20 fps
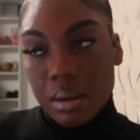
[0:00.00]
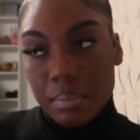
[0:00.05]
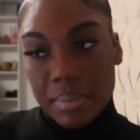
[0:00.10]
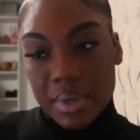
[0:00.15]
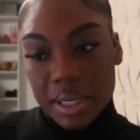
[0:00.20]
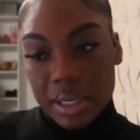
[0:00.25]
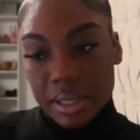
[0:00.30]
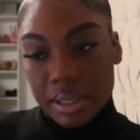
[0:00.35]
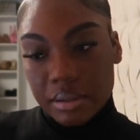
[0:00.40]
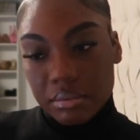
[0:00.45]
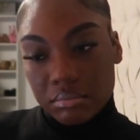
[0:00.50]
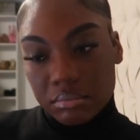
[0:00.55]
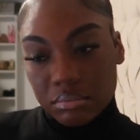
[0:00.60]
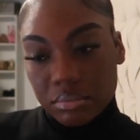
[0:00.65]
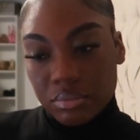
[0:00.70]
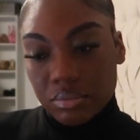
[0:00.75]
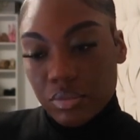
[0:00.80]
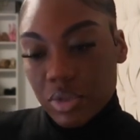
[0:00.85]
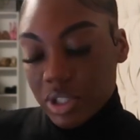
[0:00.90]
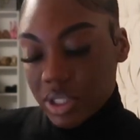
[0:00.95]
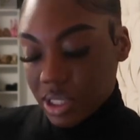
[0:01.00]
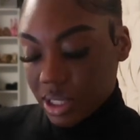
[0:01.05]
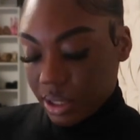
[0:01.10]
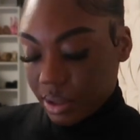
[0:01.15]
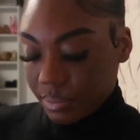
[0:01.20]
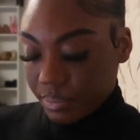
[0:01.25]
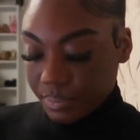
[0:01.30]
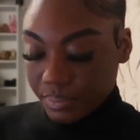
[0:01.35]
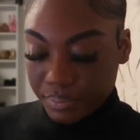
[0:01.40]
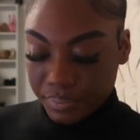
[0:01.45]
but we'll
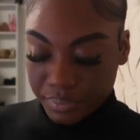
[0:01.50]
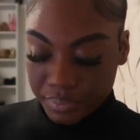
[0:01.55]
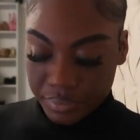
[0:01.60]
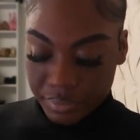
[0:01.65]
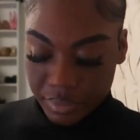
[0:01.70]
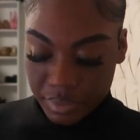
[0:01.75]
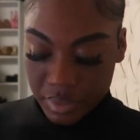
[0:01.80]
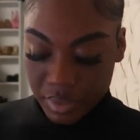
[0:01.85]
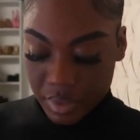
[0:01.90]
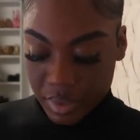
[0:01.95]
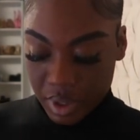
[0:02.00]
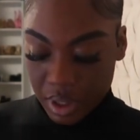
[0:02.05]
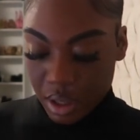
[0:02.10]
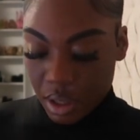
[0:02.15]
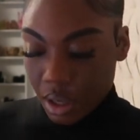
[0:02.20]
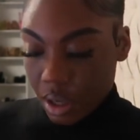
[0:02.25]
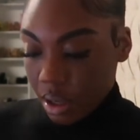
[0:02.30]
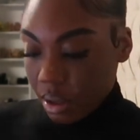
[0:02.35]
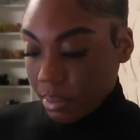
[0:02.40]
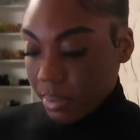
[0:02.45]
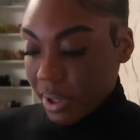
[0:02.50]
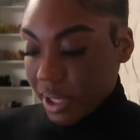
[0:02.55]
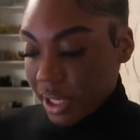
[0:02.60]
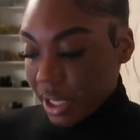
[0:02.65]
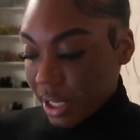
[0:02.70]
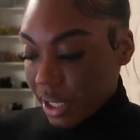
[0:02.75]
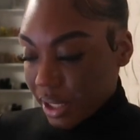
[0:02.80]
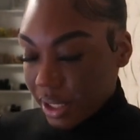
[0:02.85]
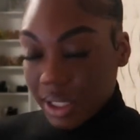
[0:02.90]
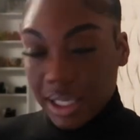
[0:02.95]
see but
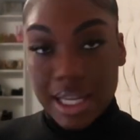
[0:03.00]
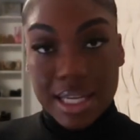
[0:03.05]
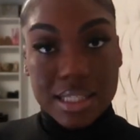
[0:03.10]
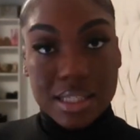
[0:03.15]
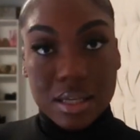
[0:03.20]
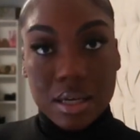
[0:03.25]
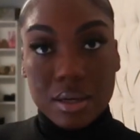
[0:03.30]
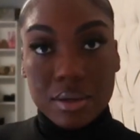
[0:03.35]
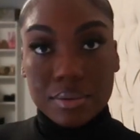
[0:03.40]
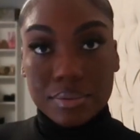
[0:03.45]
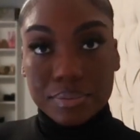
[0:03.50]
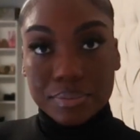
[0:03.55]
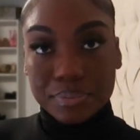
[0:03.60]
yeah let's go